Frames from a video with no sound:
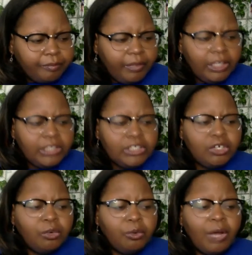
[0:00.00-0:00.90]

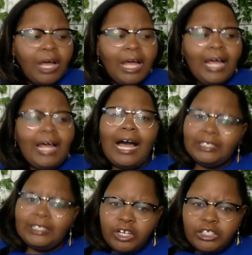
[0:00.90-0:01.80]
So I
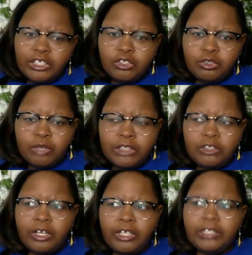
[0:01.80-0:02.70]

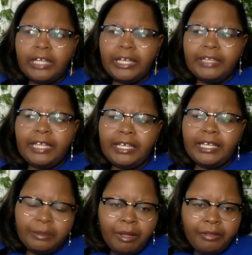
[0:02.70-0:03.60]
started like thinking
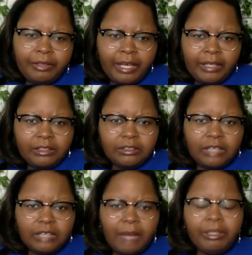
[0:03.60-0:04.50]
about that.
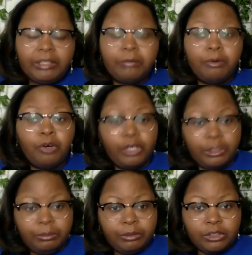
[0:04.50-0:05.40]
I picked up her
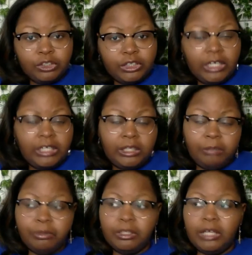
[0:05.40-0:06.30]
ebook. She had an
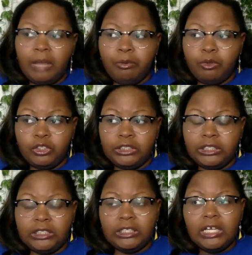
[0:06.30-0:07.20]
ebook. I purchased
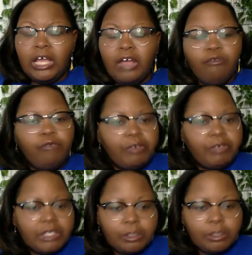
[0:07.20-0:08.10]
it. Very
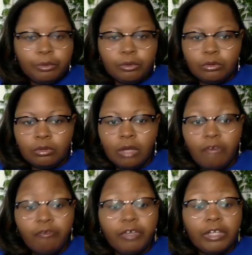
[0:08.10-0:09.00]
simple,
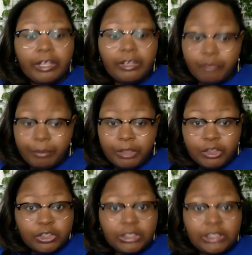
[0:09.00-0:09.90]
full of
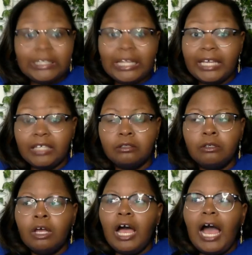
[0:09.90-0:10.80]
information. Like,
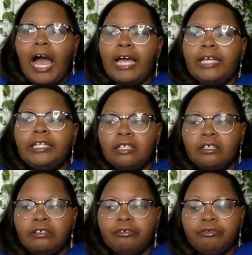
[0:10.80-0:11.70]
I
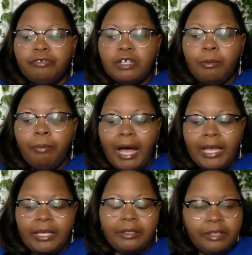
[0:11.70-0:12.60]
love
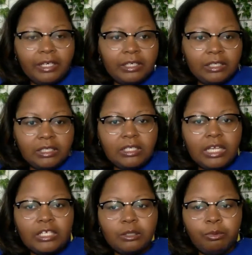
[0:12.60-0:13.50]
buying things
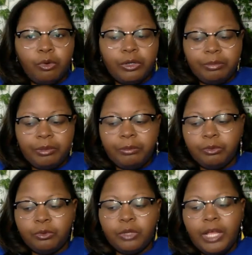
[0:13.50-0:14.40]
and supporting
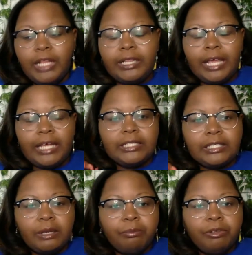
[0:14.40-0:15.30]
people that
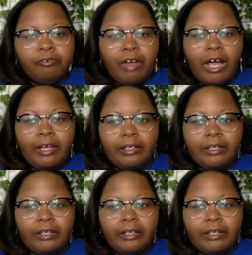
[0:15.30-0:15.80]
simplify